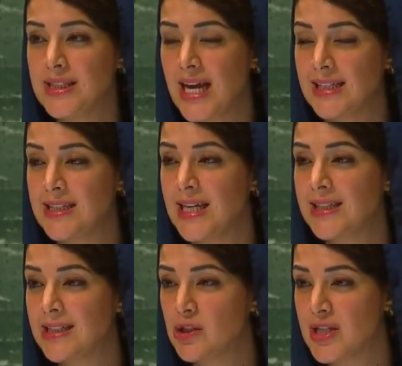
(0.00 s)
and other
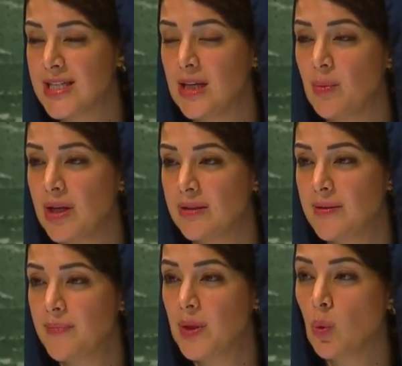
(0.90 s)
serious
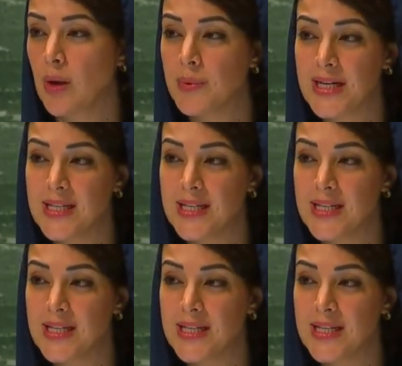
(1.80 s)
challenges,